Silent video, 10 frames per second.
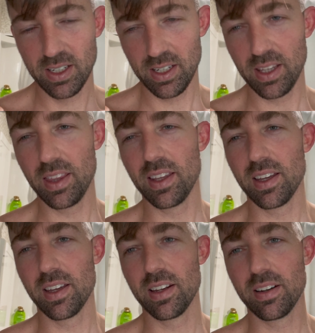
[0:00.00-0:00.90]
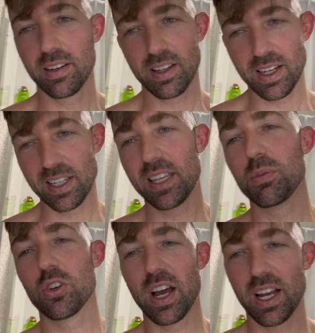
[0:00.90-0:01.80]
and then kind of keep
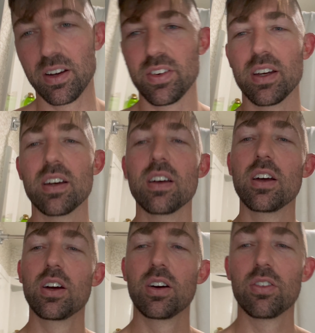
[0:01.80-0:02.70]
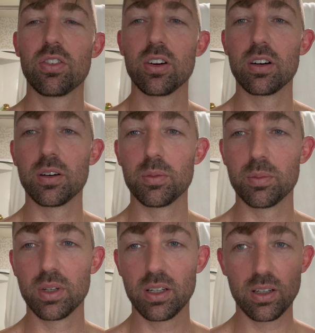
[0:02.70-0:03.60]
track of it
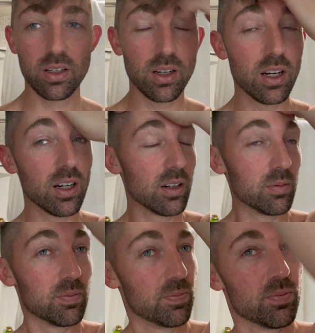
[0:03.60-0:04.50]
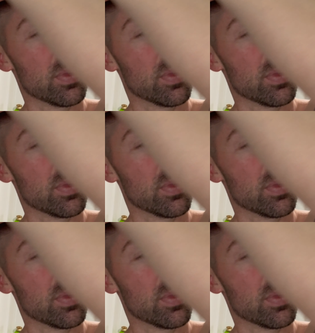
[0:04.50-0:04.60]
from um,